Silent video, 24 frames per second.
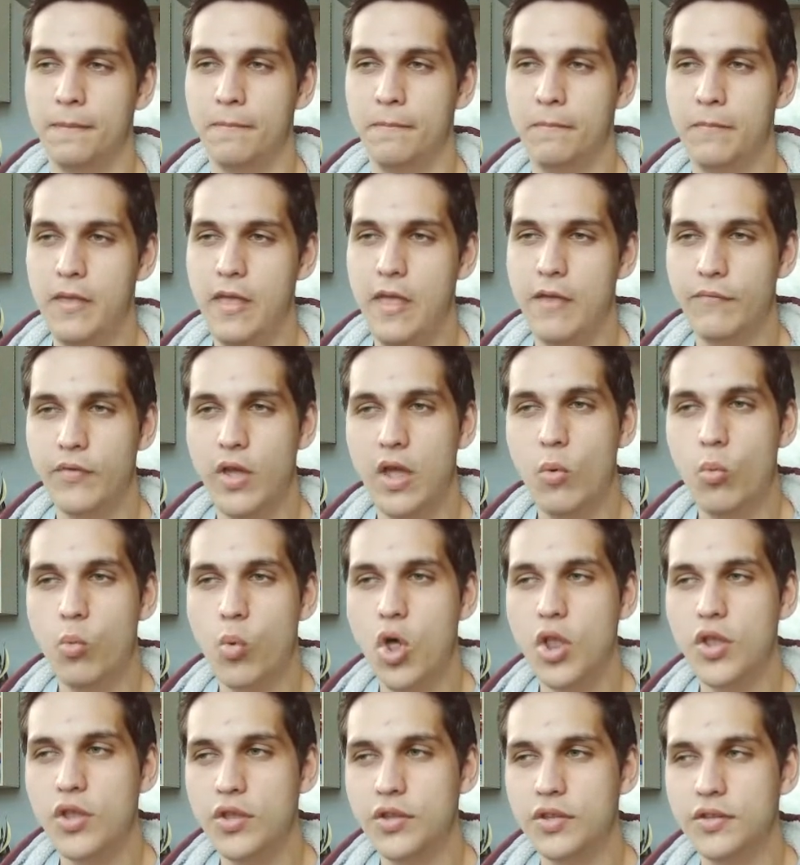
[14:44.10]
If I
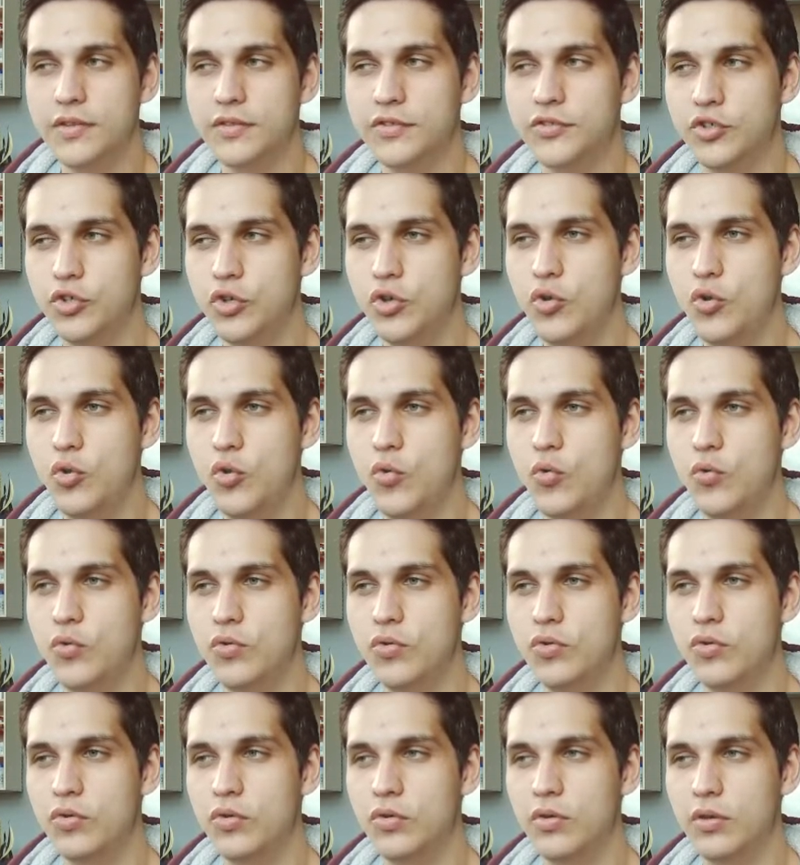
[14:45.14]
want to
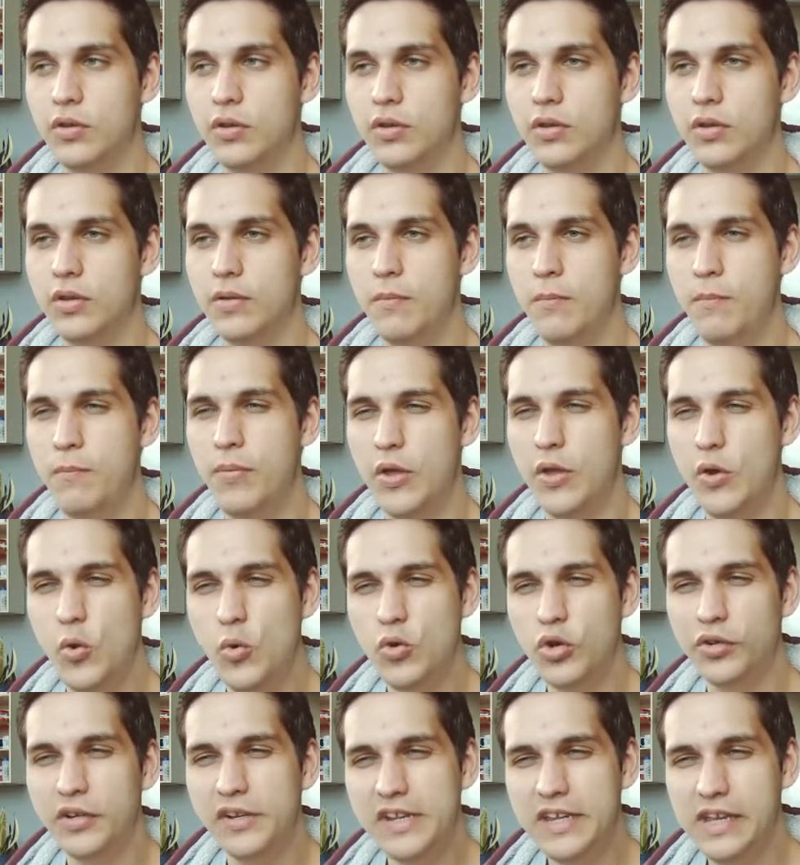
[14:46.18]

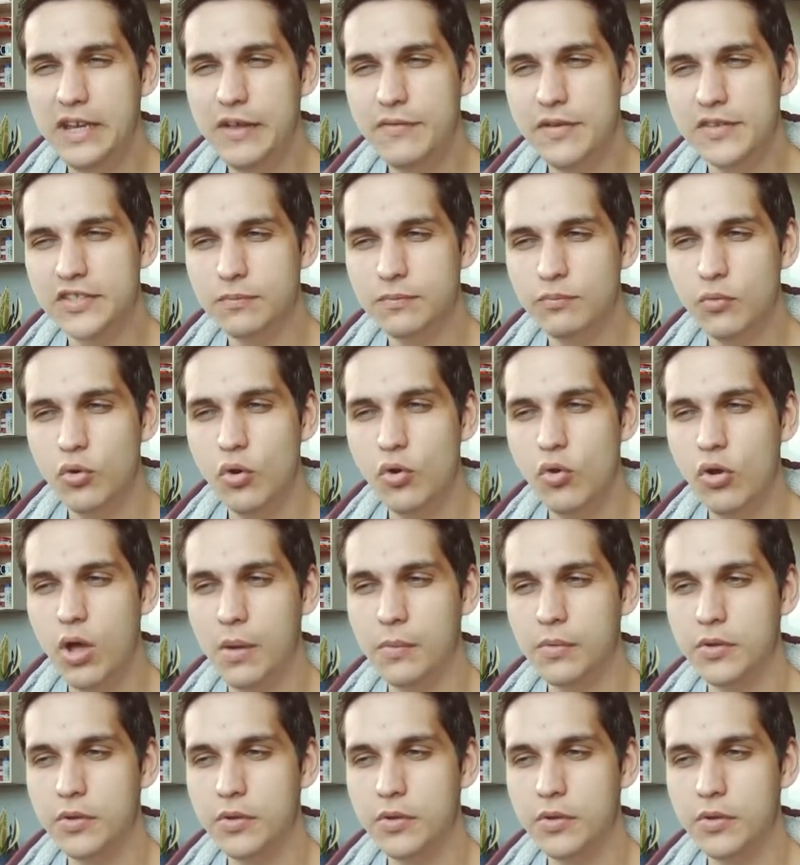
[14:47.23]
build on any of this more,